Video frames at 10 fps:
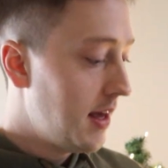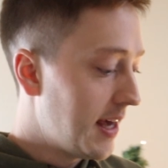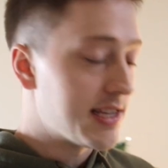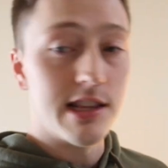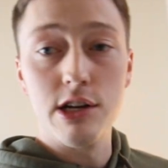
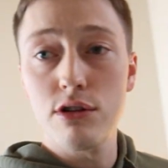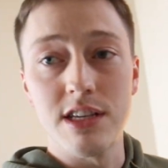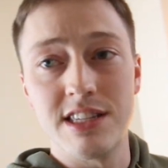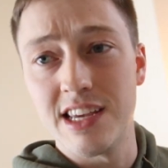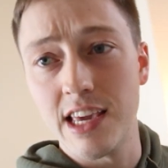It's literally
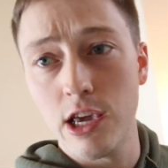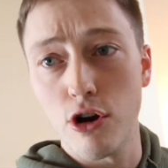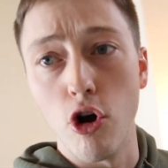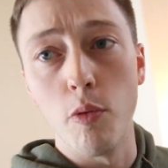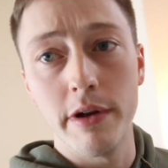sitting
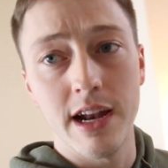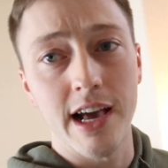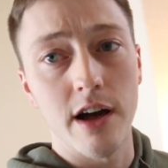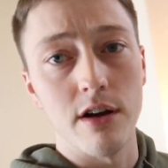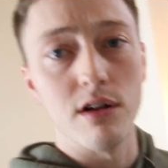here open, and I got a